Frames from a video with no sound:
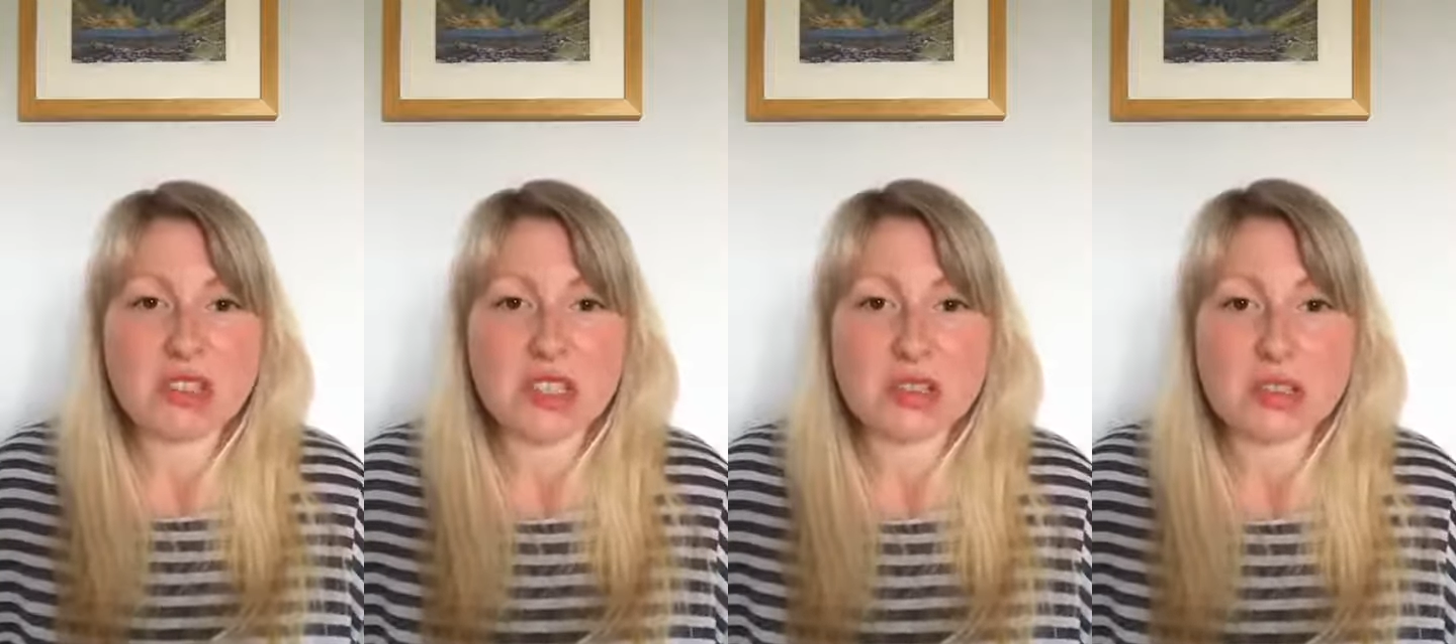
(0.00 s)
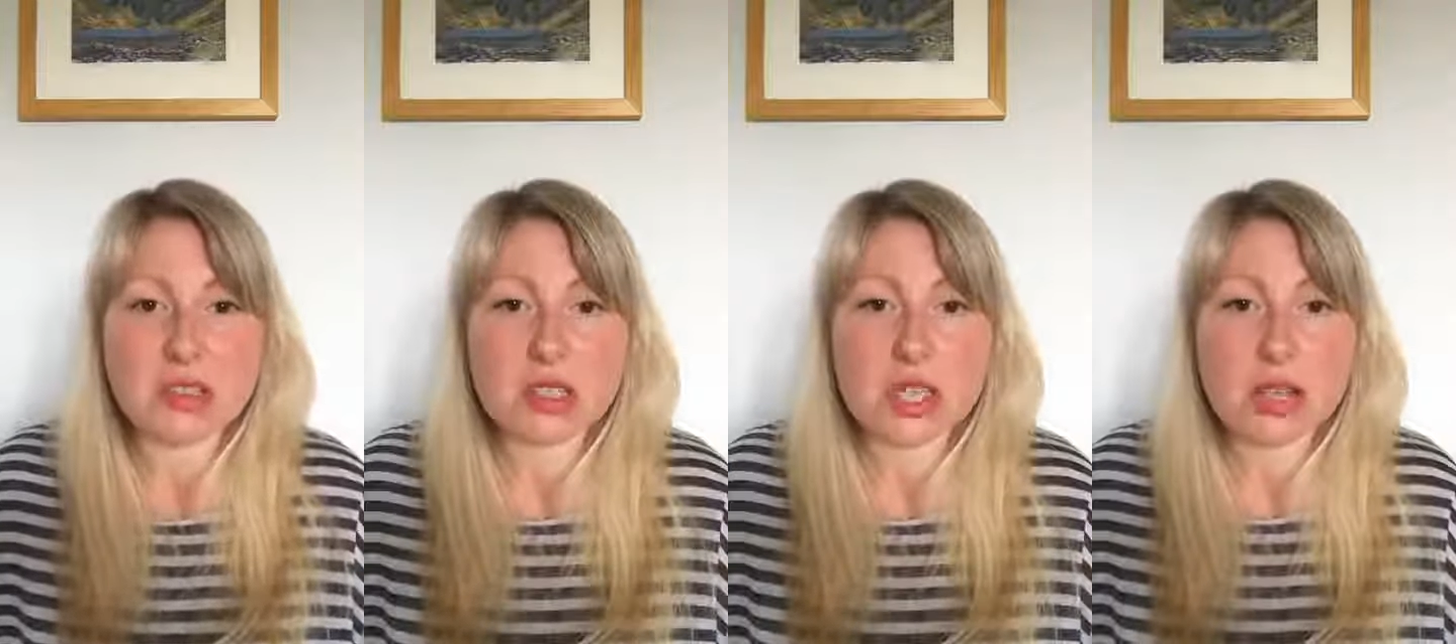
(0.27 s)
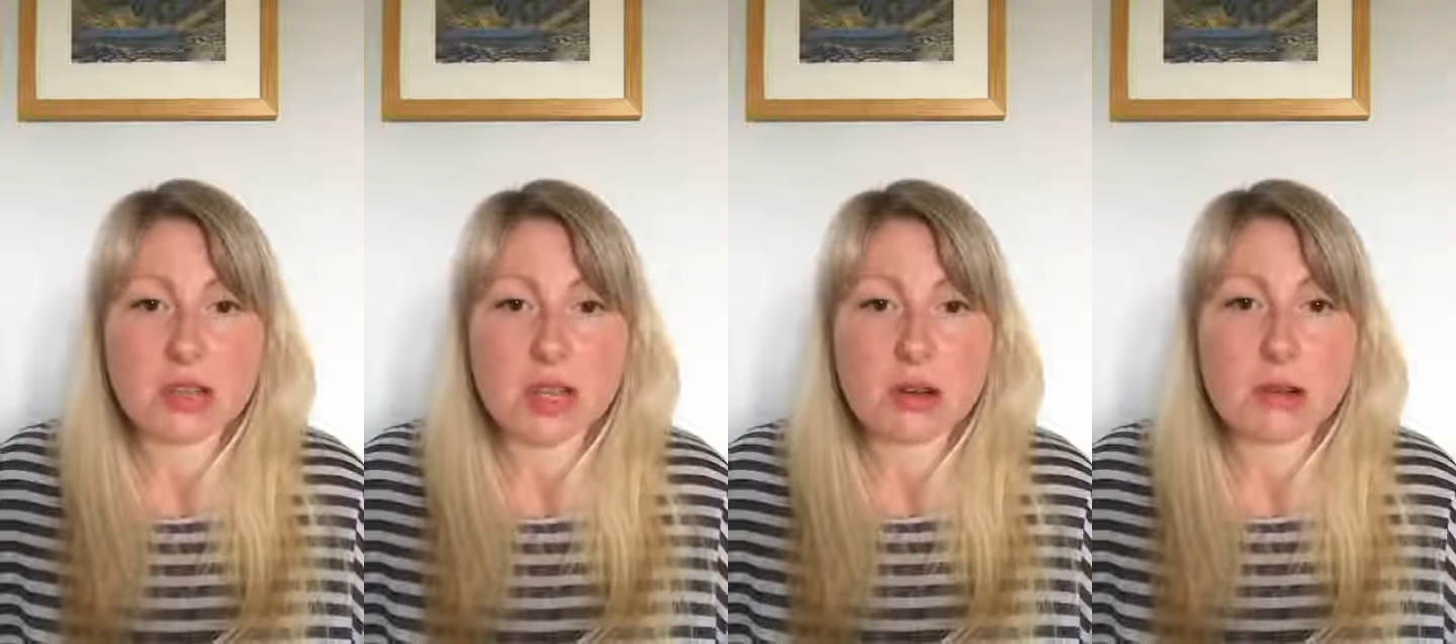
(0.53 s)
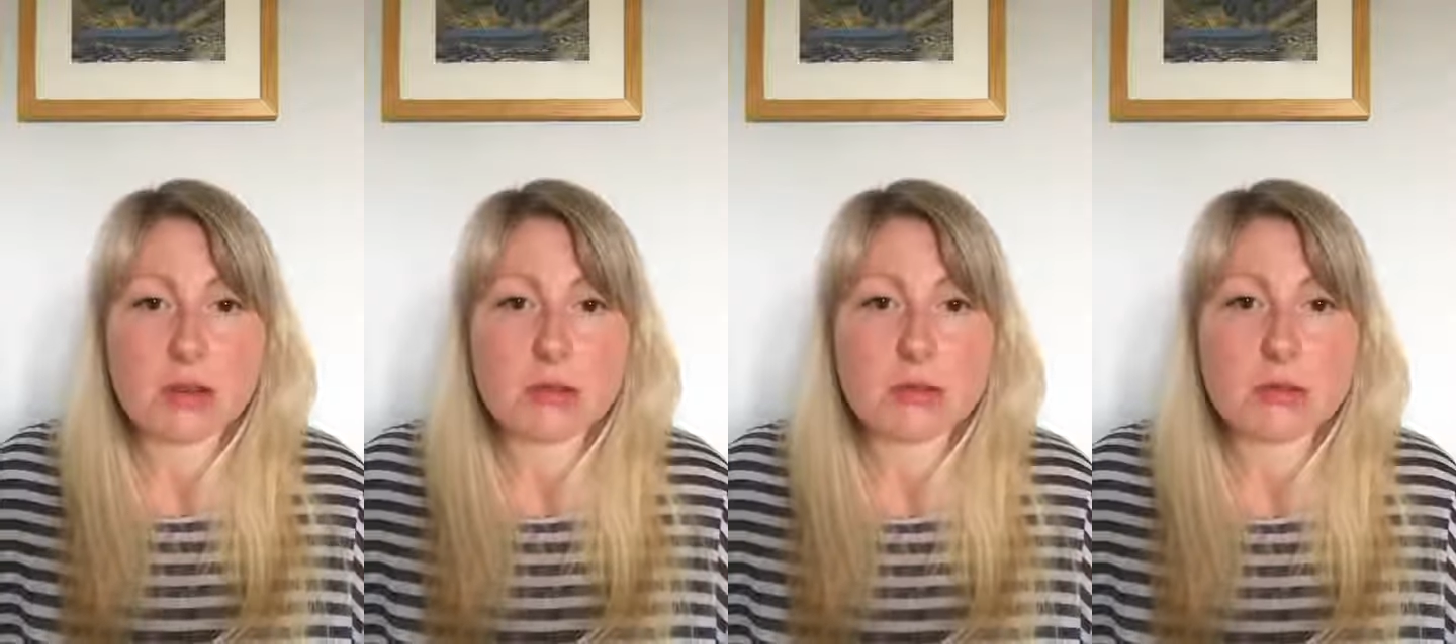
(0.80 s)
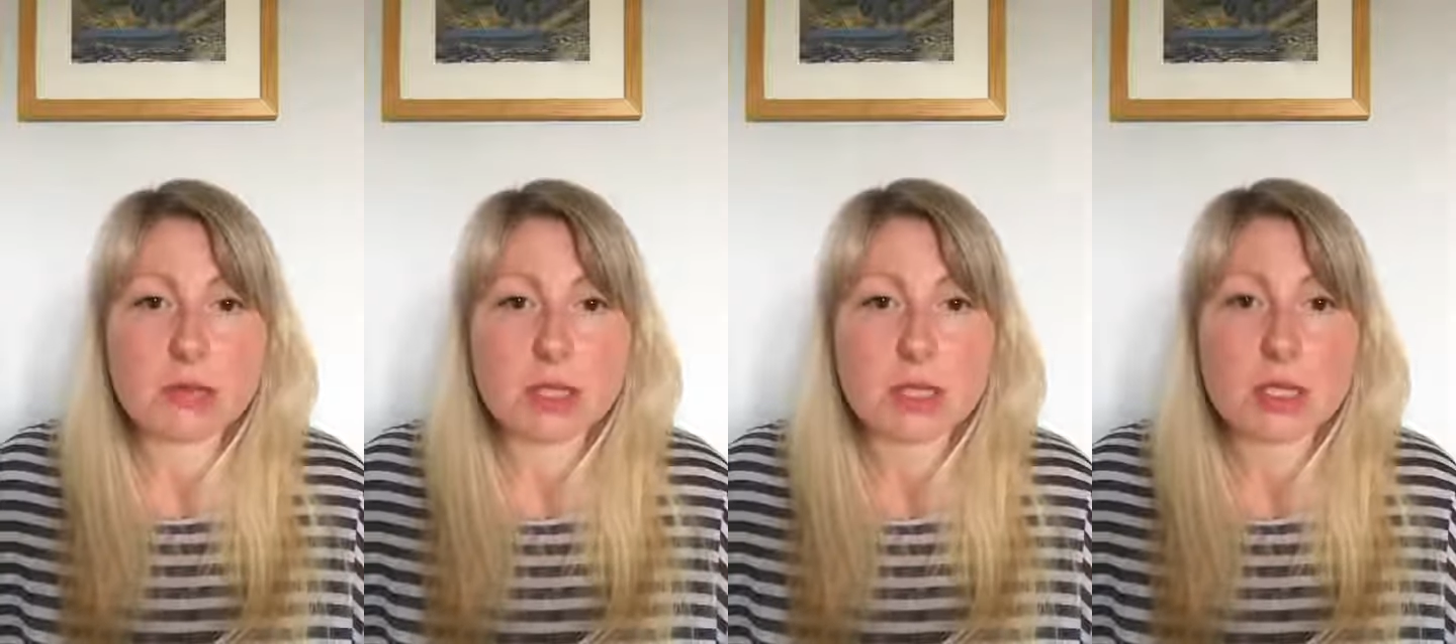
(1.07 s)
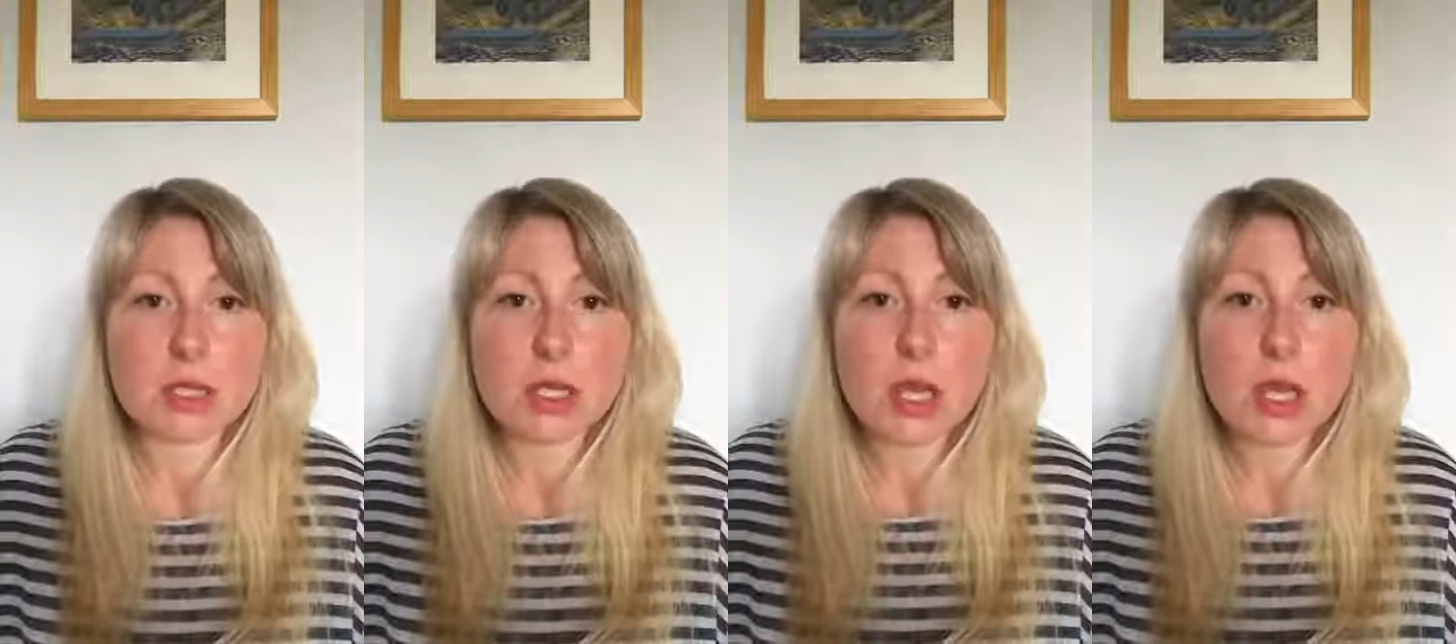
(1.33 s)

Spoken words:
too good down there afterwards.